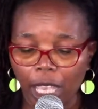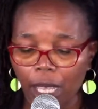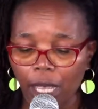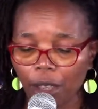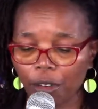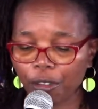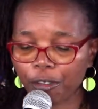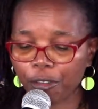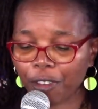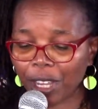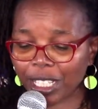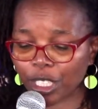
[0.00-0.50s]

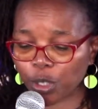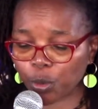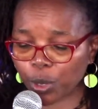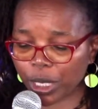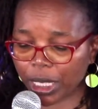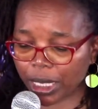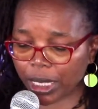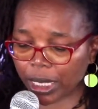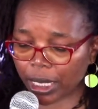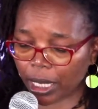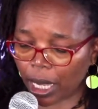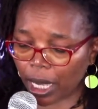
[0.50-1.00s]
First, we
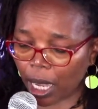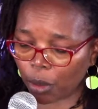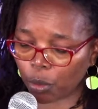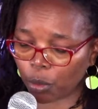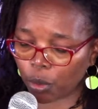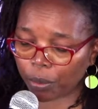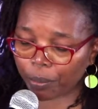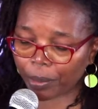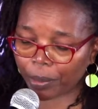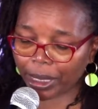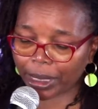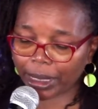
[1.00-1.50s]
see a
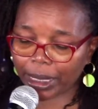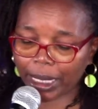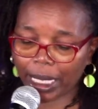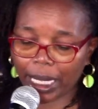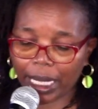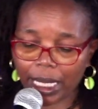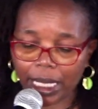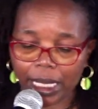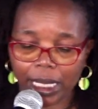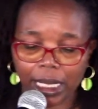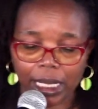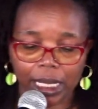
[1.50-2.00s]
woman
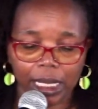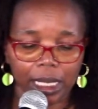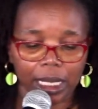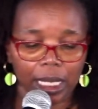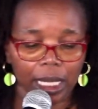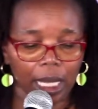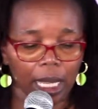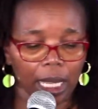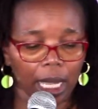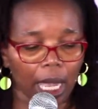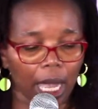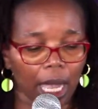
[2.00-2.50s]
as
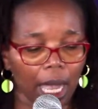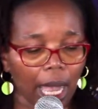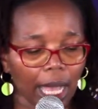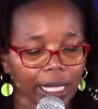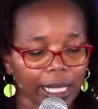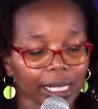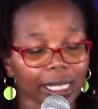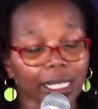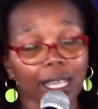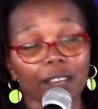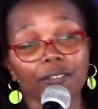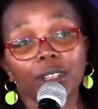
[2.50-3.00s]
a
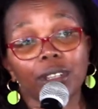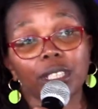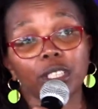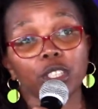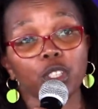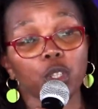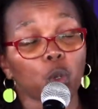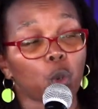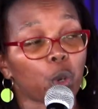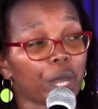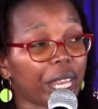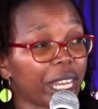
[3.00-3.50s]
servant
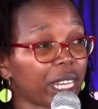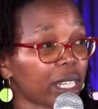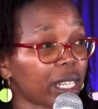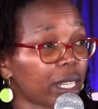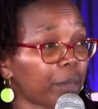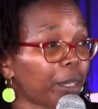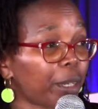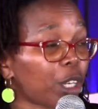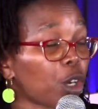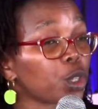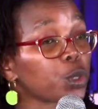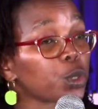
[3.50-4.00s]
queen
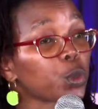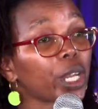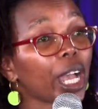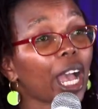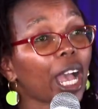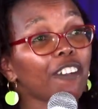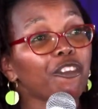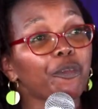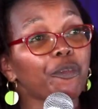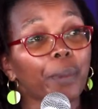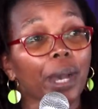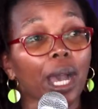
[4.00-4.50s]
because we
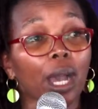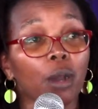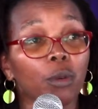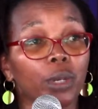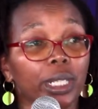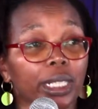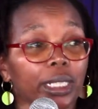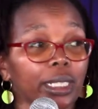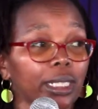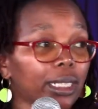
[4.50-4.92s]
have power.